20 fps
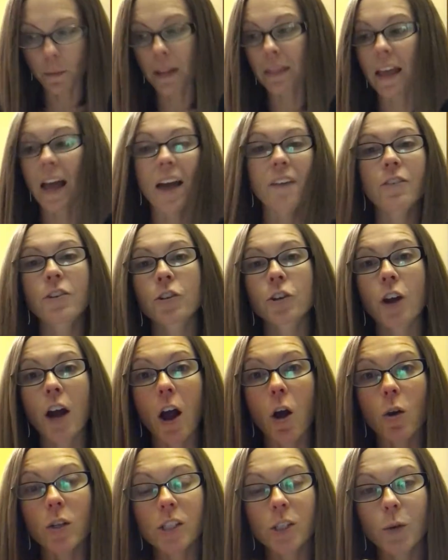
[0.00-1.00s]
Lavender
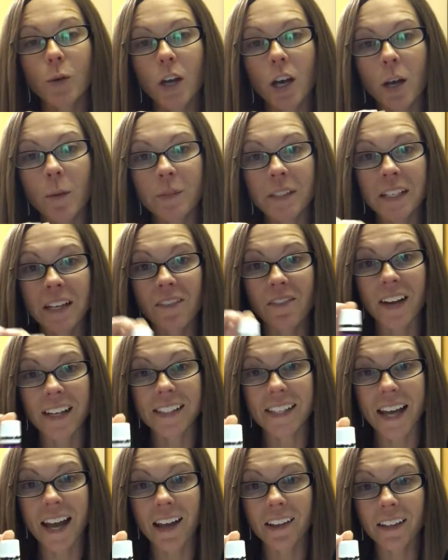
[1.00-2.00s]
also comes in a
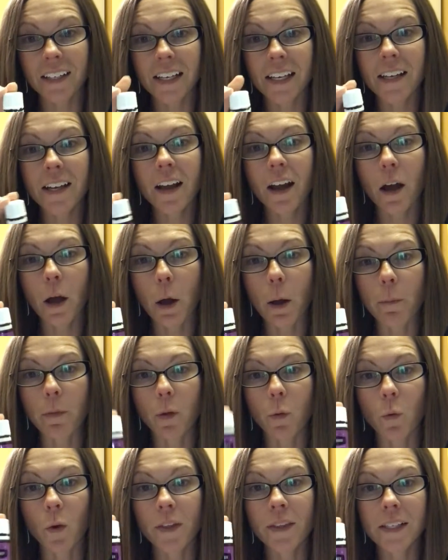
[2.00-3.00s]
Vitality.
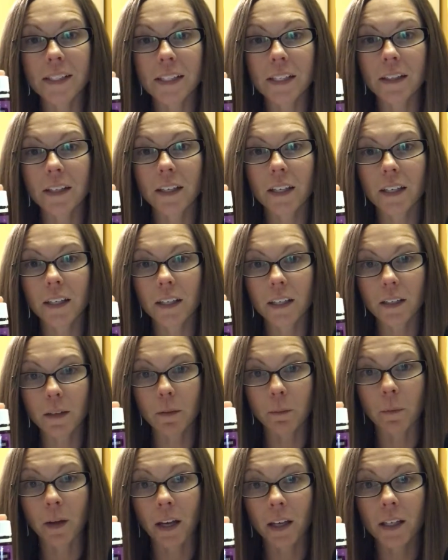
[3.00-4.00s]
The one that's in the
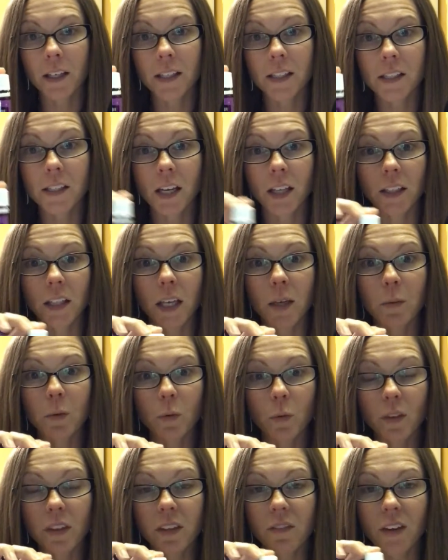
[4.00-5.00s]
kit, my kit's not
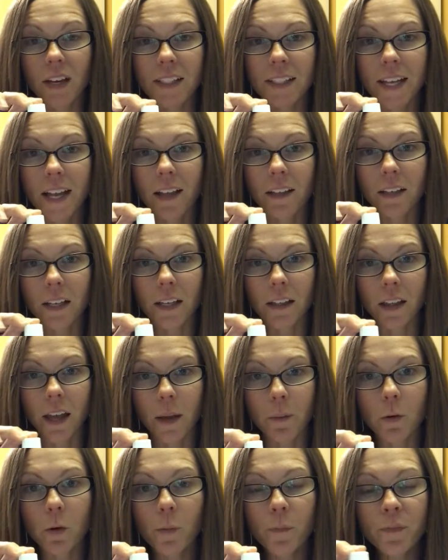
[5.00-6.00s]
labeled with the Vitality
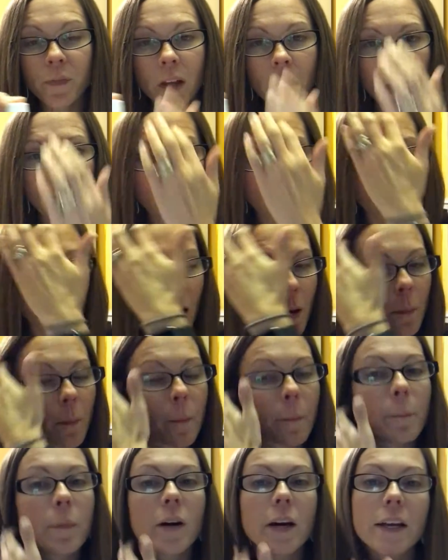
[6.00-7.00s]
label,
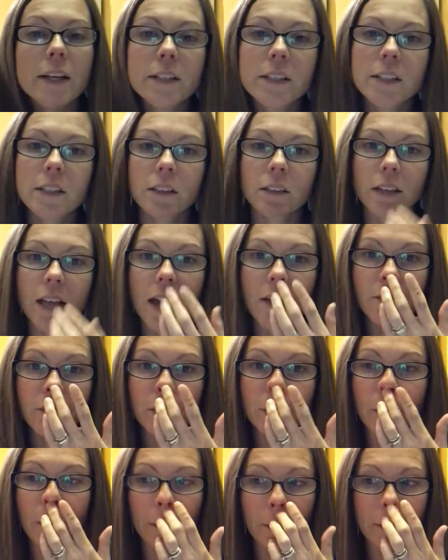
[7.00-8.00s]
but
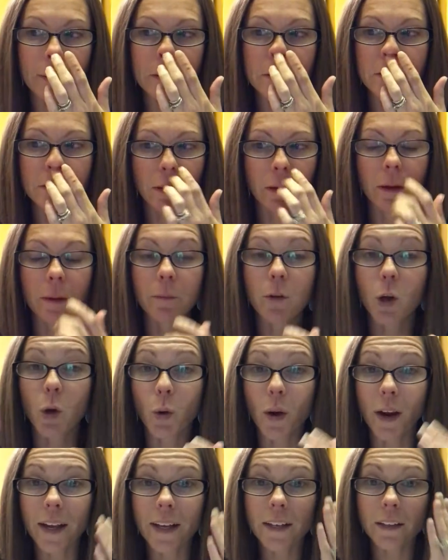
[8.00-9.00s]
lavender is
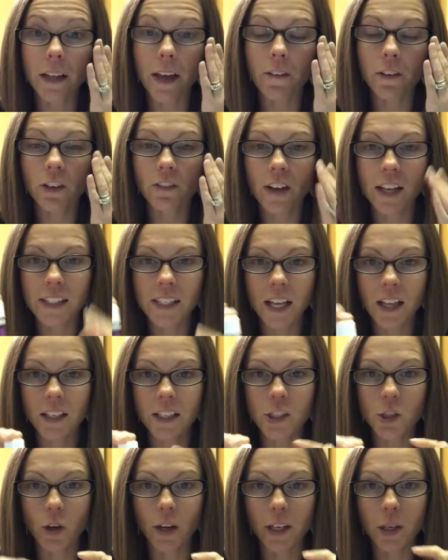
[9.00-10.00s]
great. Lavender
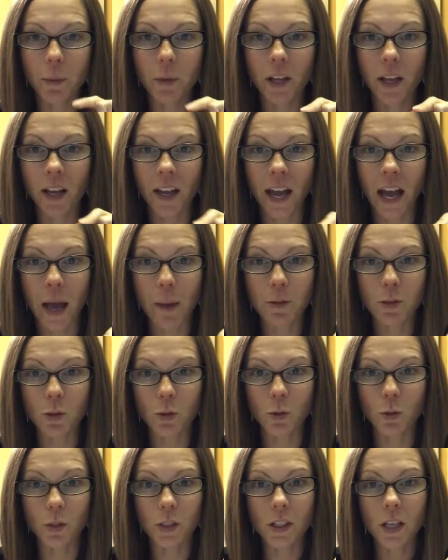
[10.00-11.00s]
Vitality is great to put in
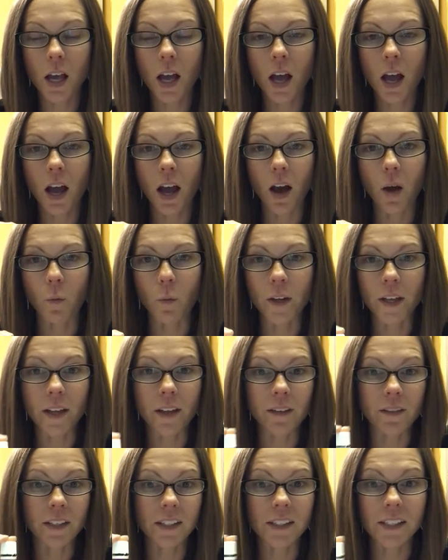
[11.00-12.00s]
capsules
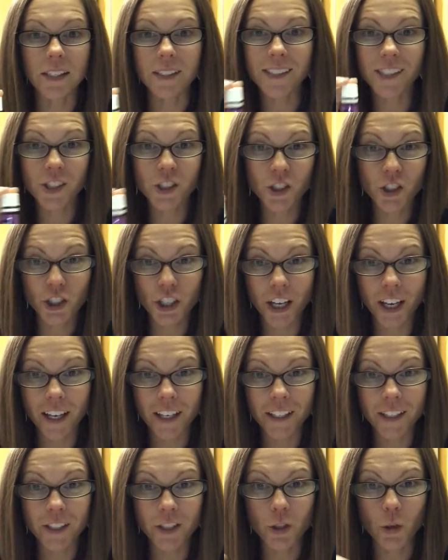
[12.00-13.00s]
when the seasons
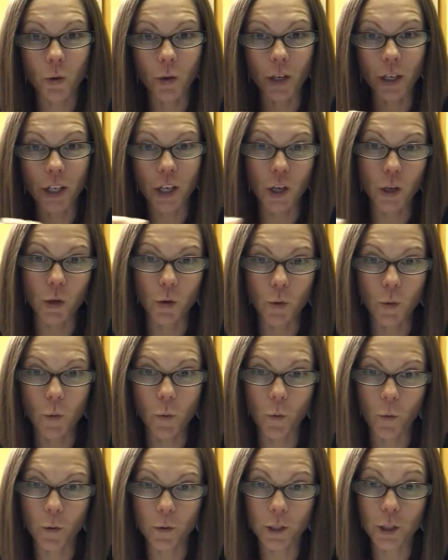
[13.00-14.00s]
change or you
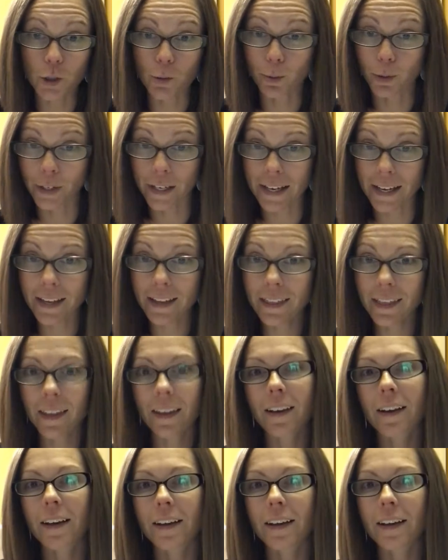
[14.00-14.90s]
want to breathe.